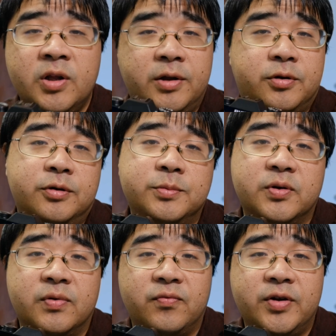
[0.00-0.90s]
In terms
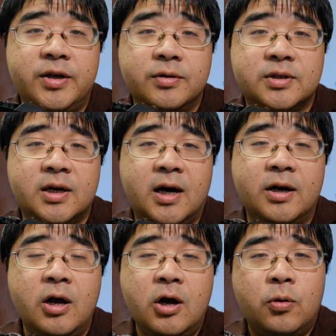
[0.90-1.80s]
of the video
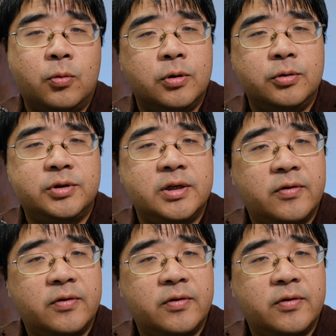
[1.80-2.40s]
side, we're losing